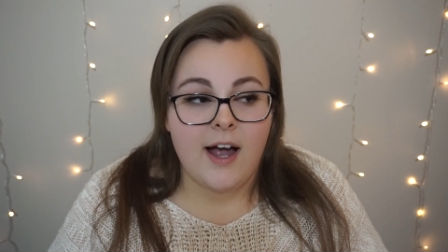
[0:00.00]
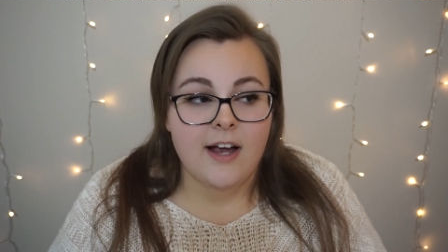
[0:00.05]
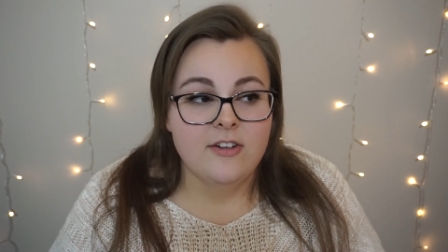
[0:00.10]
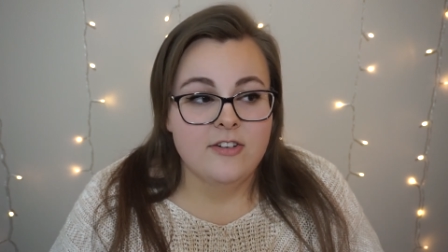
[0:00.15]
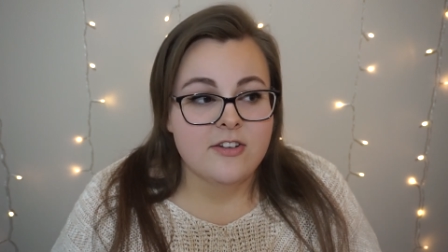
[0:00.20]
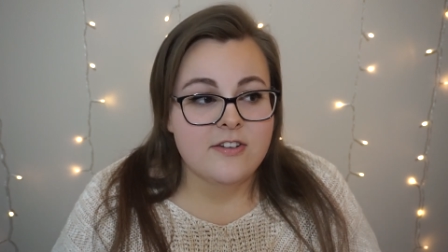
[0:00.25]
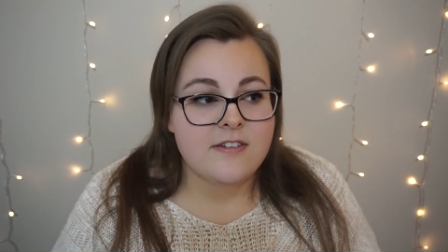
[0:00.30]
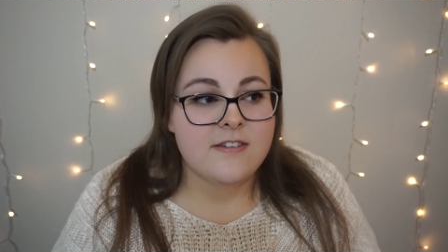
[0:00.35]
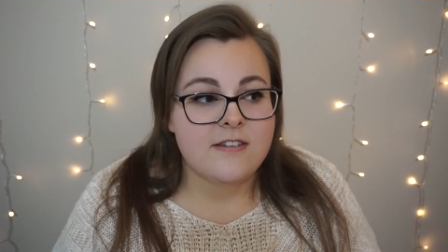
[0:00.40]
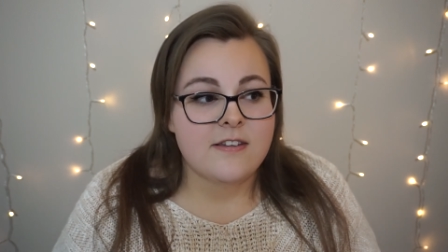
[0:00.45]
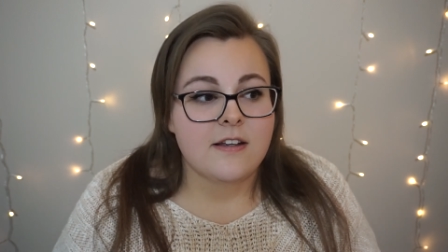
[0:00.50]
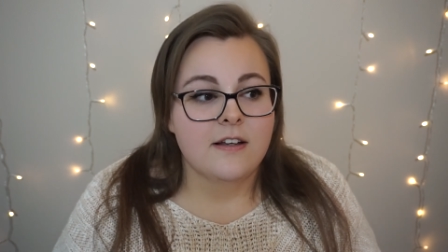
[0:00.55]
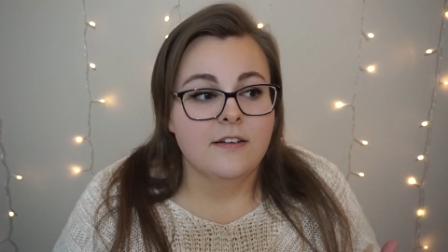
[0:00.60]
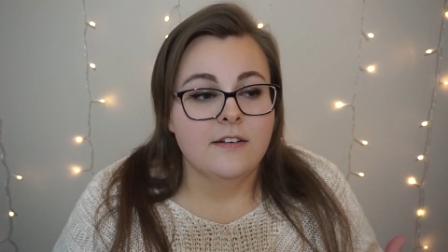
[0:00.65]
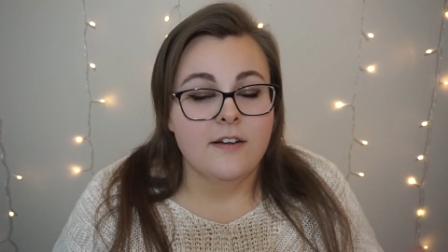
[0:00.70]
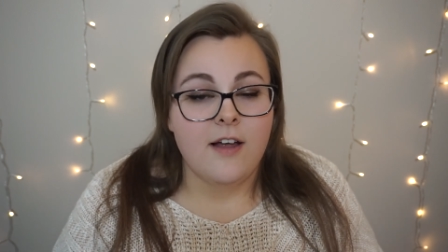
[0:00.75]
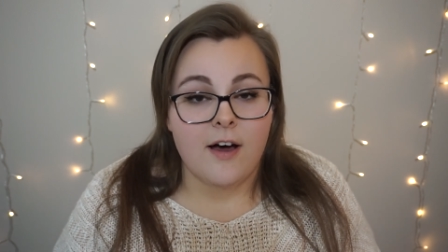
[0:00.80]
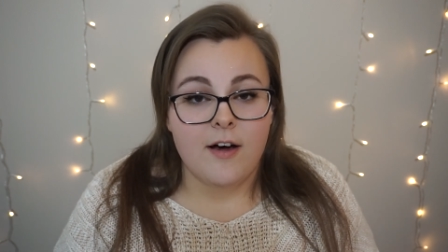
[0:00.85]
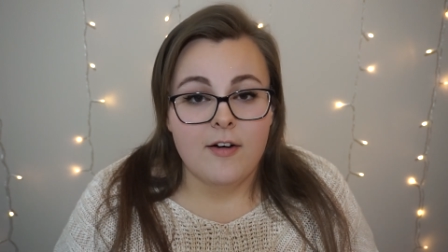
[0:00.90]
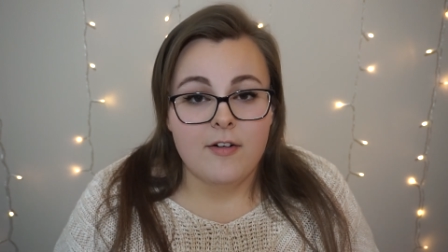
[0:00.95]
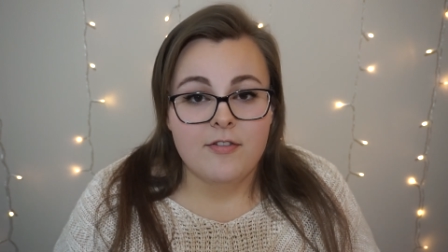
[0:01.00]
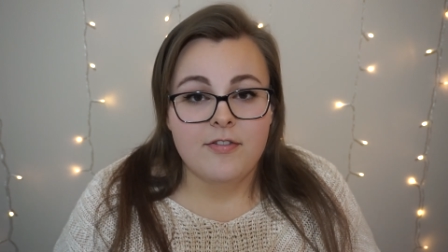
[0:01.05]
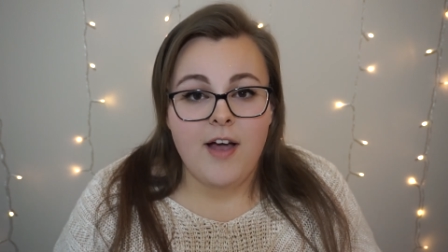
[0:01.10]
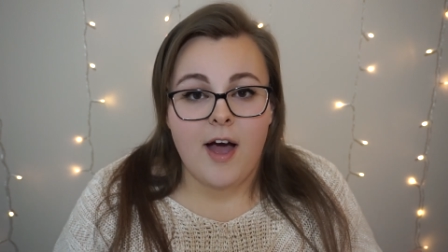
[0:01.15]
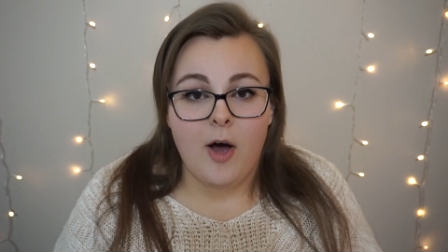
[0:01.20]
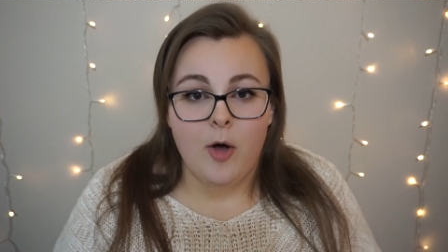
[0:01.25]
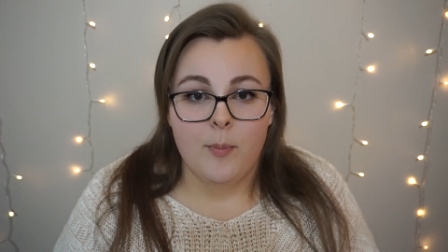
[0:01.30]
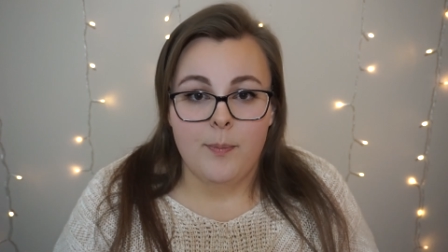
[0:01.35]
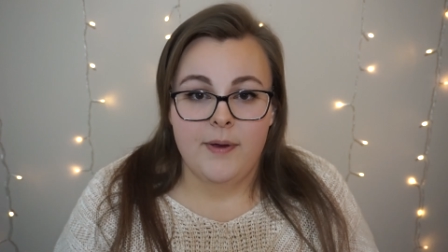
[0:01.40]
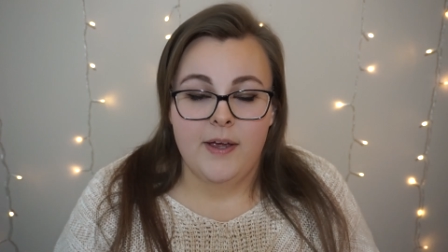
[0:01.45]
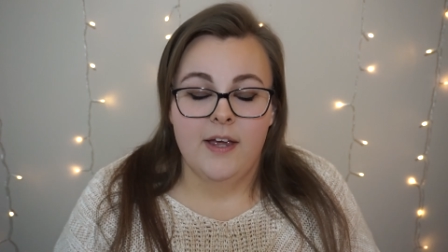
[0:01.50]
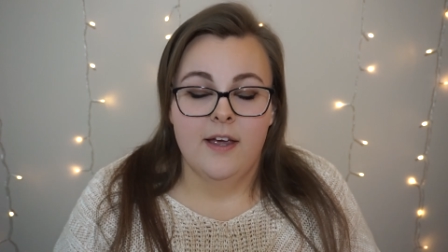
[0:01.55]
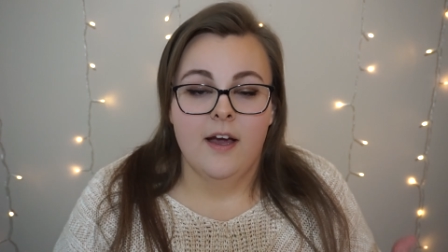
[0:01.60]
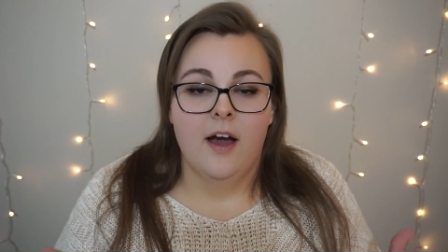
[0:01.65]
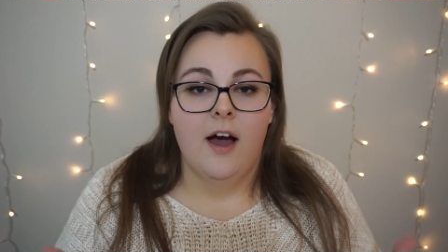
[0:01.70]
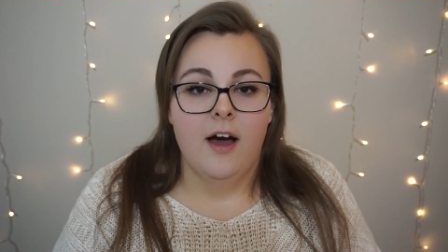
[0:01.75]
I just love helping